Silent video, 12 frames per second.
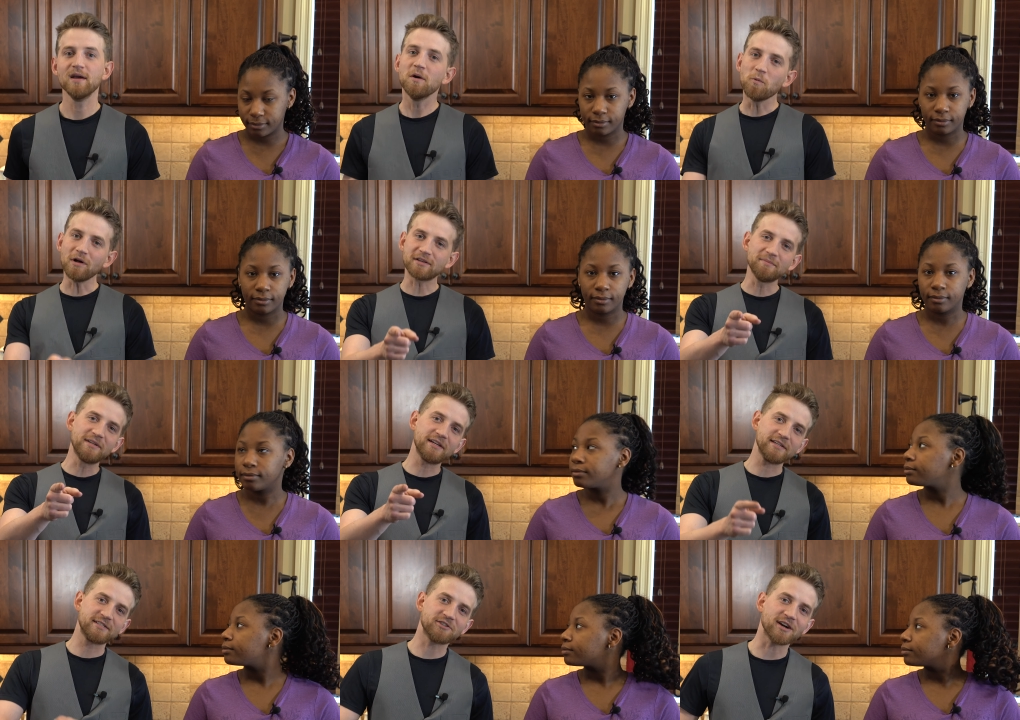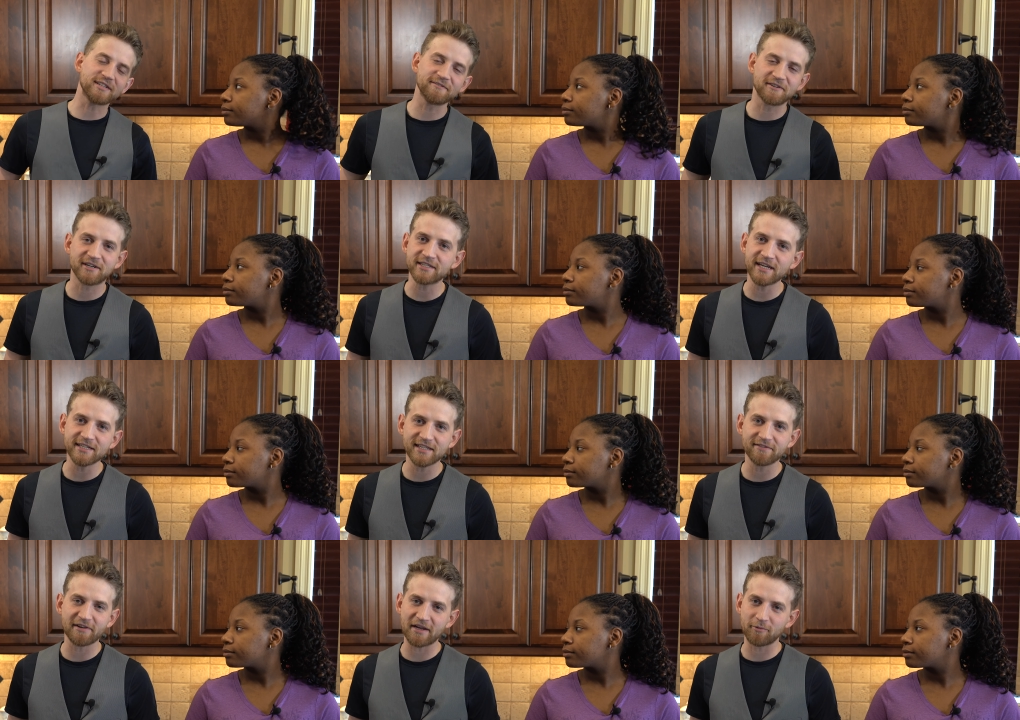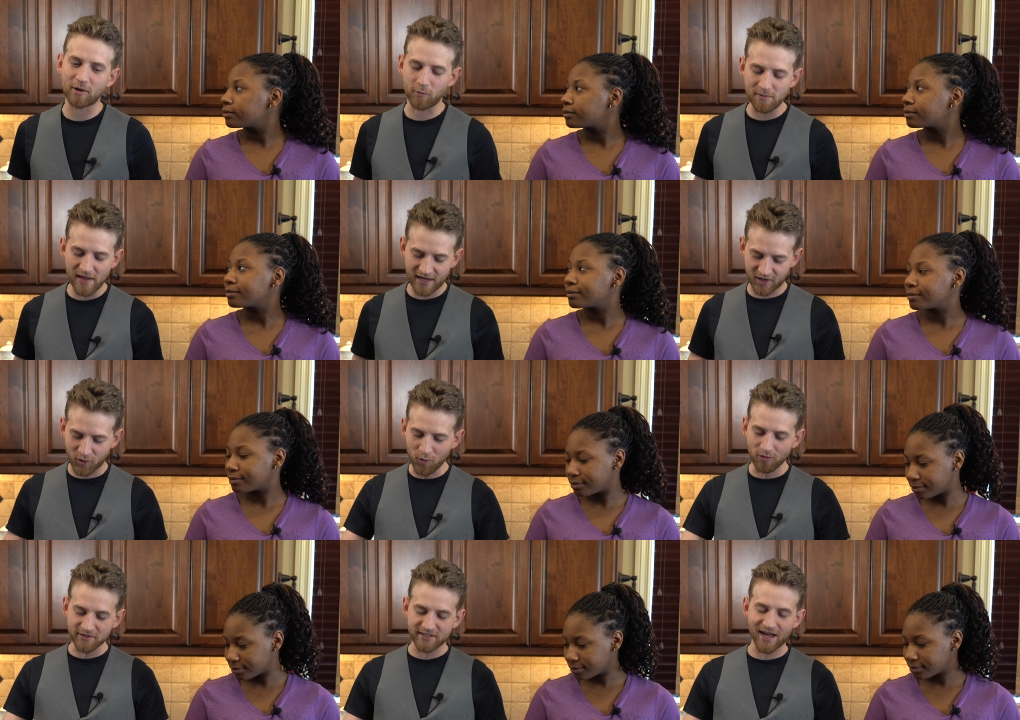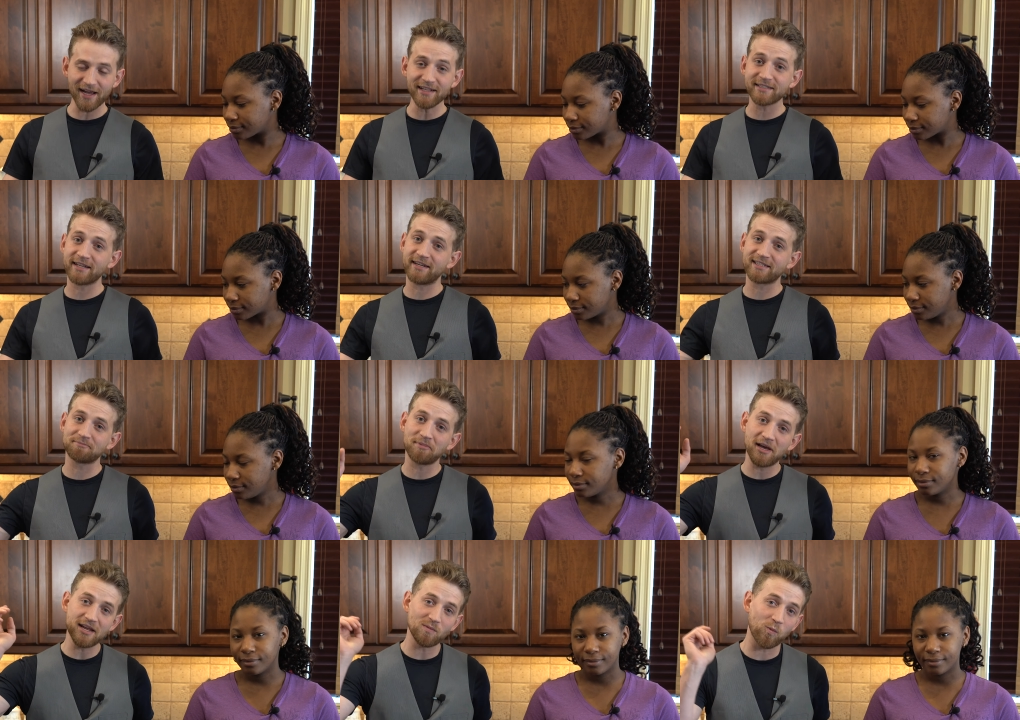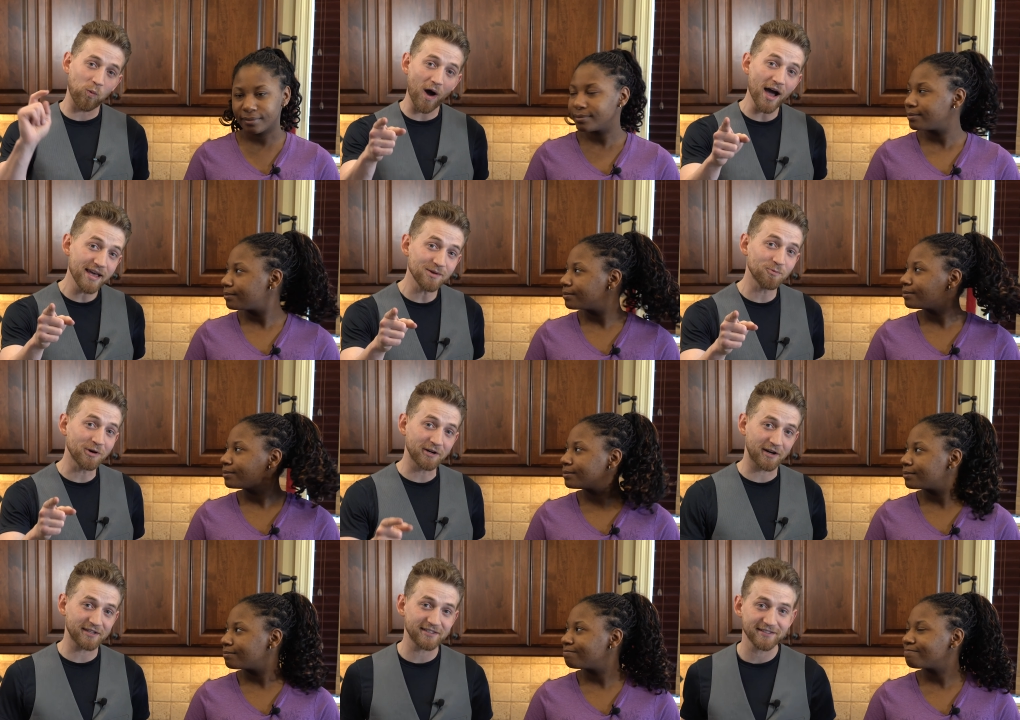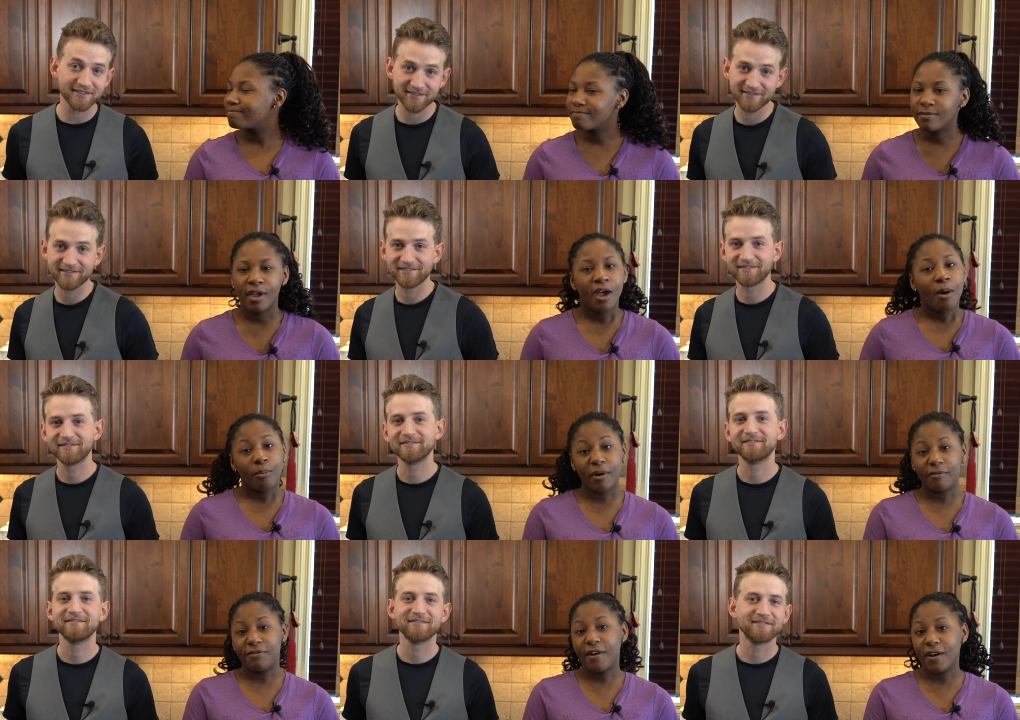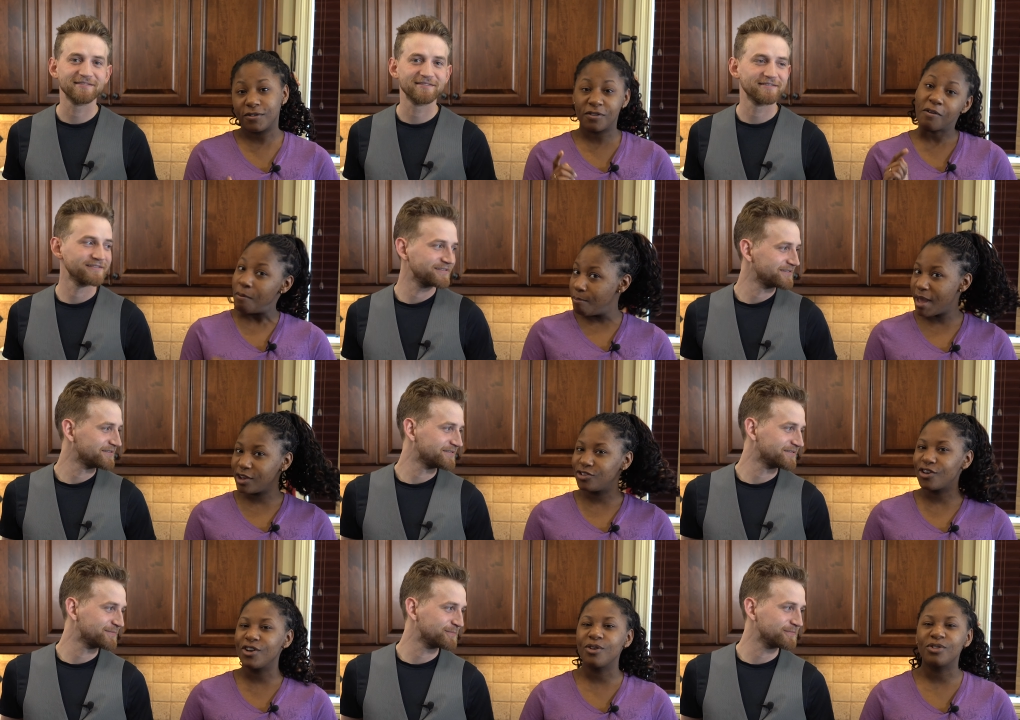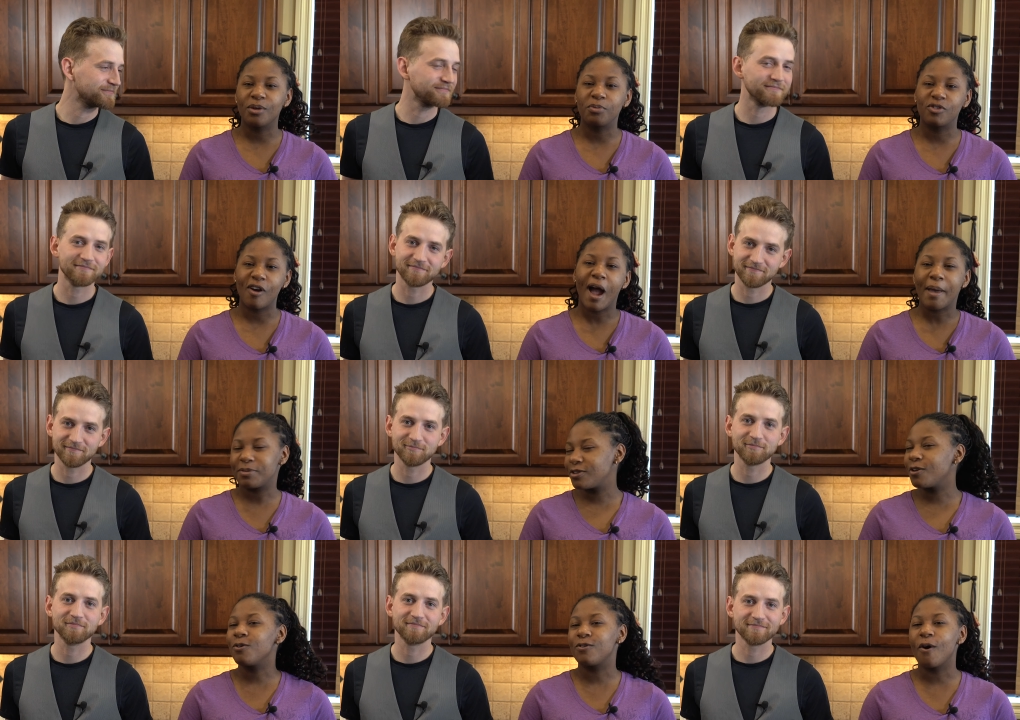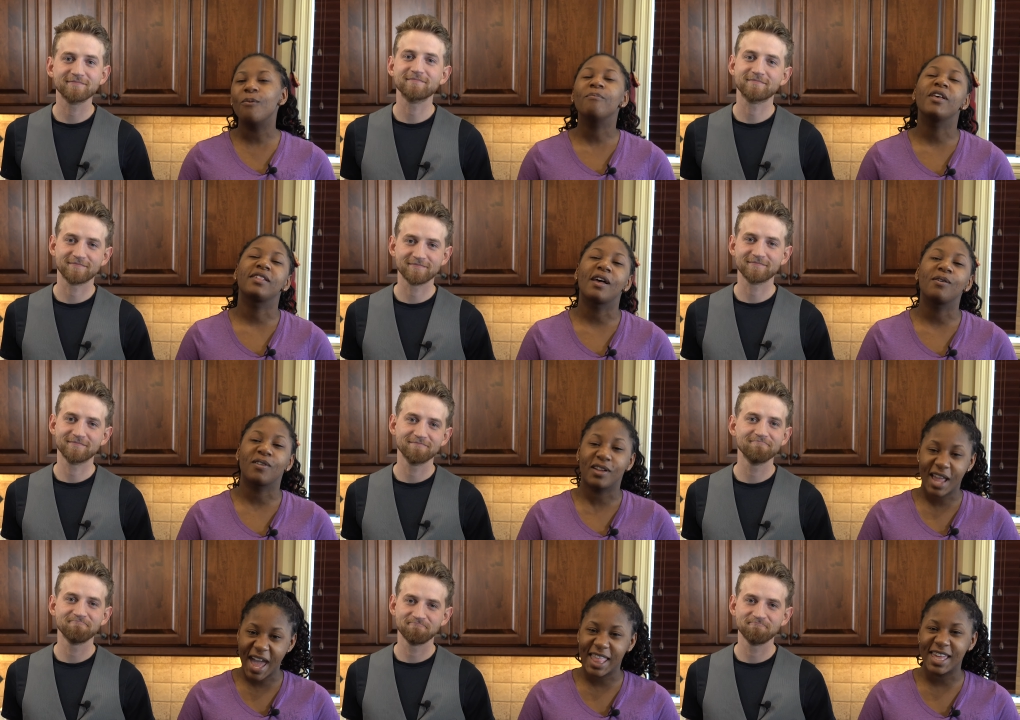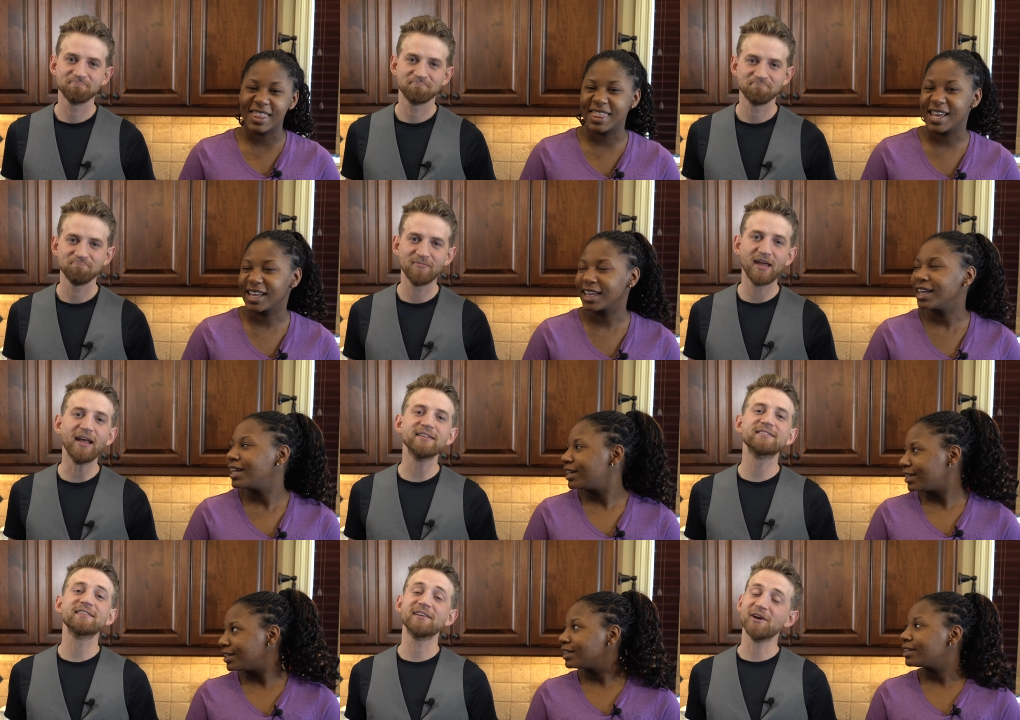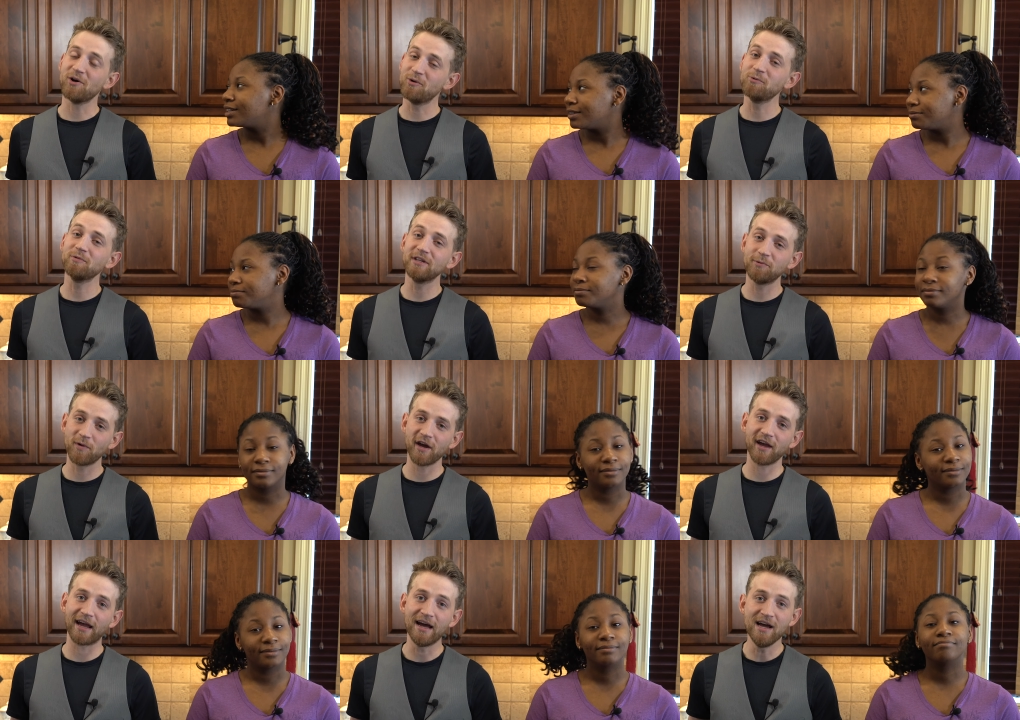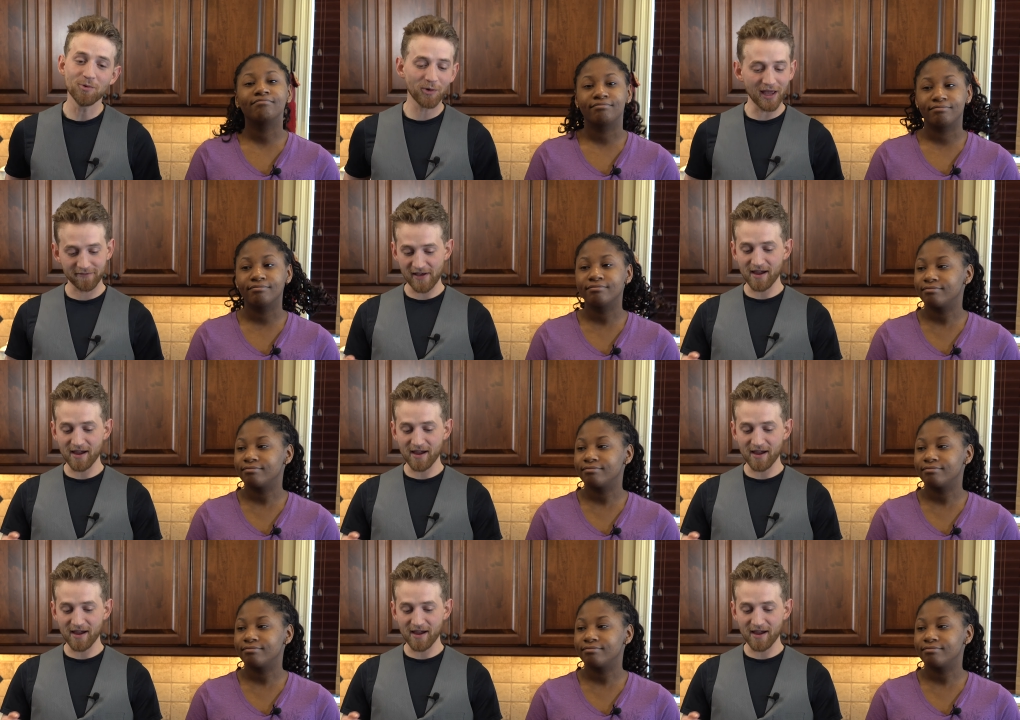Speaker 1: Welcome to Destructive Creativity, where we make cool science and explain why it works.
Speaker 2: But first, make sure you subscribe so you don't miss out on anything.
Speaker 1: It's the only way. We have